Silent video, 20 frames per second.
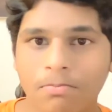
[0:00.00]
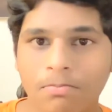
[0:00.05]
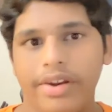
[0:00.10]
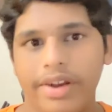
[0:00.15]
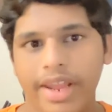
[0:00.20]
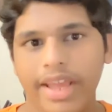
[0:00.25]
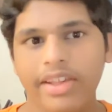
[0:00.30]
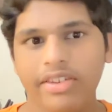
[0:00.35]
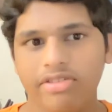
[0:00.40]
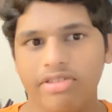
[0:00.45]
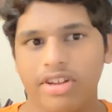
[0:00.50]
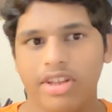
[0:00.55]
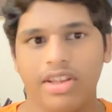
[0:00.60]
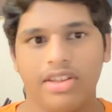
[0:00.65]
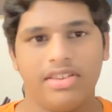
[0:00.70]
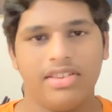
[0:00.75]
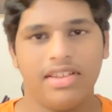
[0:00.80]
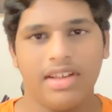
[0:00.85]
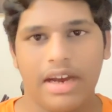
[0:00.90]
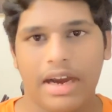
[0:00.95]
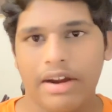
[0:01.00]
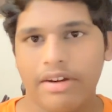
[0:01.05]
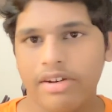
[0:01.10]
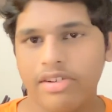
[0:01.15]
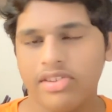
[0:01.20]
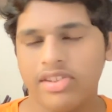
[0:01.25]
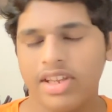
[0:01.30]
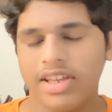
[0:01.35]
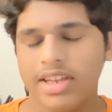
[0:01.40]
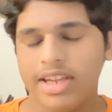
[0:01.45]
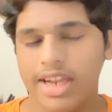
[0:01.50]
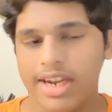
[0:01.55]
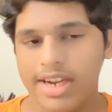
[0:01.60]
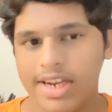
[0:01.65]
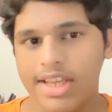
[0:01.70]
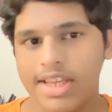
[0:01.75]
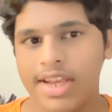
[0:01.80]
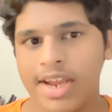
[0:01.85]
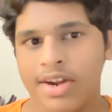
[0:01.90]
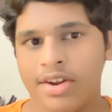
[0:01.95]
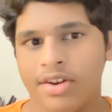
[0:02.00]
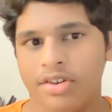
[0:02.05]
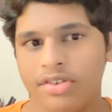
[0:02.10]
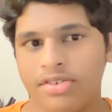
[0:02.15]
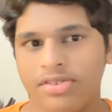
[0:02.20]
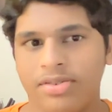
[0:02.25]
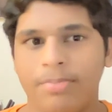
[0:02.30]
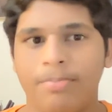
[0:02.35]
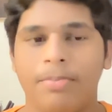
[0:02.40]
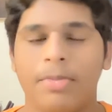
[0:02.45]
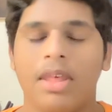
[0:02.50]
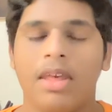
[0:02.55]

Next is the RSI indicators.